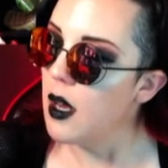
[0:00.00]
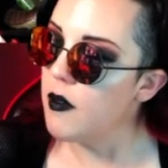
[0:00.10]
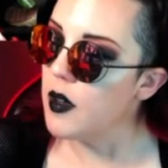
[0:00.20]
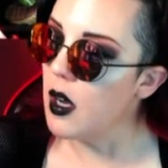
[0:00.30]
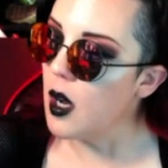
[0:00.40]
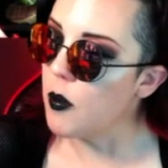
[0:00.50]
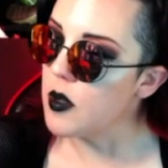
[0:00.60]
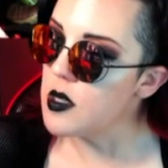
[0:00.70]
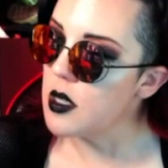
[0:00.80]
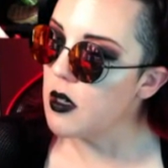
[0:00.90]
I have an
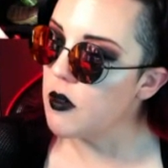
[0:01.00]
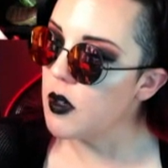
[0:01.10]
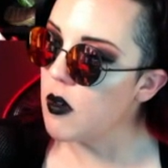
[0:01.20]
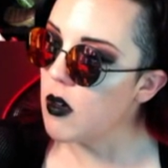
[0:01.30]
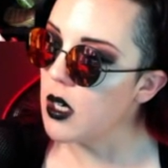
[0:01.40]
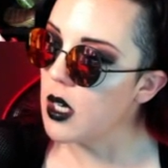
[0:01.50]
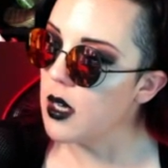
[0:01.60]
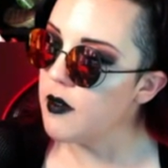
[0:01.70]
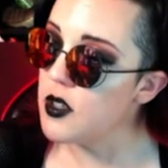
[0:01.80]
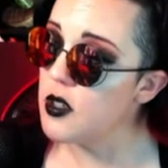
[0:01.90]
opera singer
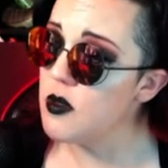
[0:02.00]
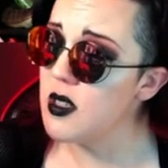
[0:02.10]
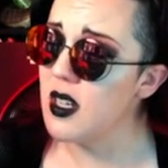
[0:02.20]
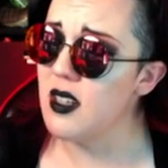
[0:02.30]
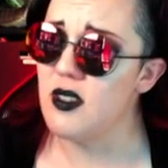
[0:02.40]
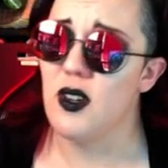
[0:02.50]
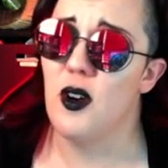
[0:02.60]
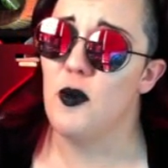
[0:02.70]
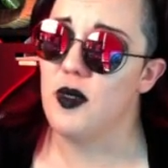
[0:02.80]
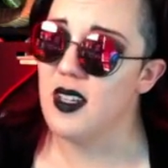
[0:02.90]
recording I have to shoot tonight.
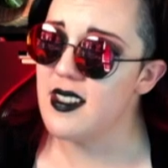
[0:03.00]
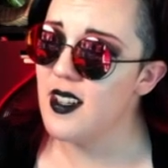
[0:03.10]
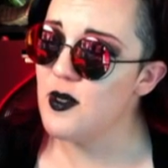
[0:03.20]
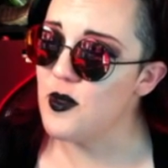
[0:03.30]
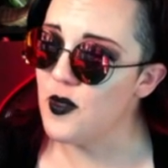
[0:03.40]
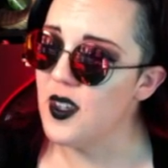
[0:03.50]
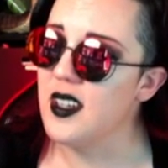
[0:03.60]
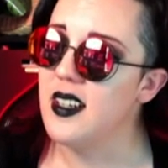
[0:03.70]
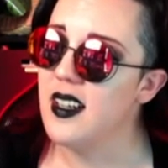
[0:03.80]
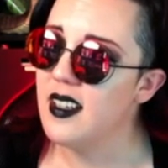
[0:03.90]
Dope. That sounds
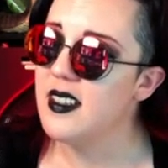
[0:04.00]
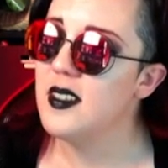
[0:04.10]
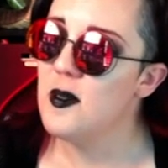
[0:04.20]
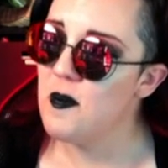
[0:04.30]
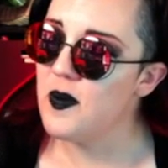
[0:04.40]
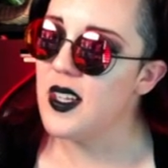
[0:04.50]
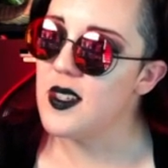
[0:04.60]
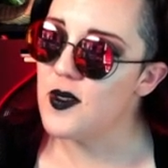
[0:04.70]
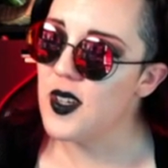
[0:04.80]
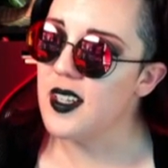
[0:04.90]
fun.
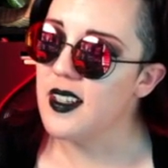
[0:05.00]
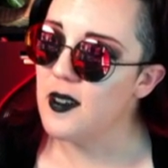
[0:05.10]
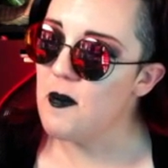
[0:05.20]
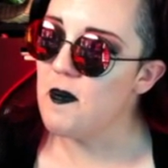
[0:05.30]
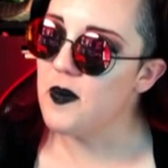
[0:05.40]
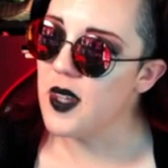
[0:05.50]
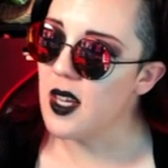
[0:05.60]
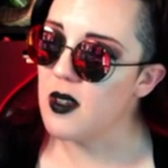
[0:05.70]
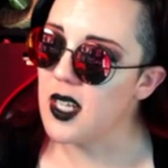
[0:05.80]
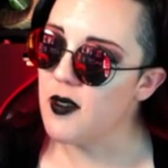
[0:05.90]
That's fun.
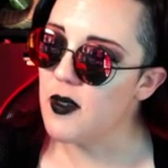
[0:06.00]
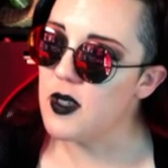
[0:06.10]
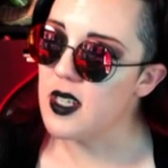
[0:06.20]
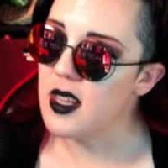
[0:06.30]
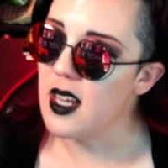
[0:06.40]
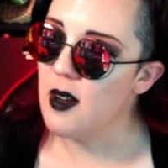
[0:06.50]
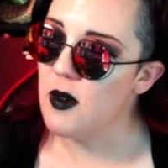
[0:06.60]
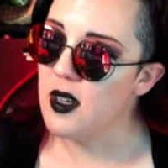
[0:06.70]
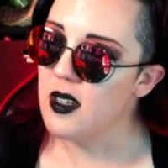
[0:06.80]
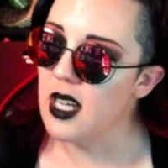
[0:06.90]
I don't think I've ever done
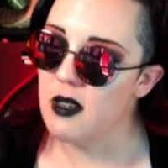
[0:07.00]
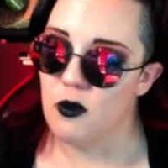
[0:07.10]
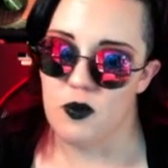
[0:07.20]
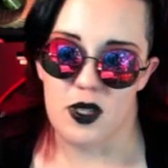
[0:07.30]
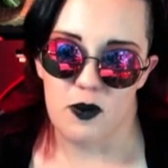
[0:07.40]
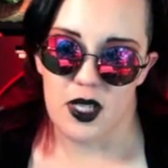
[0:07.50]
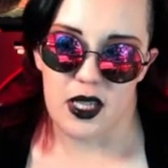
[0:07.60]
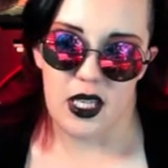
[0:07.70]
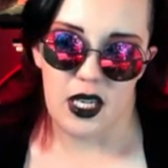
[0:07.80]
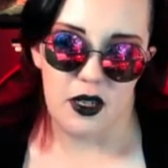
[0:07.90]
that one. Something
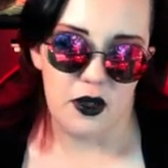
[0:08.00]
like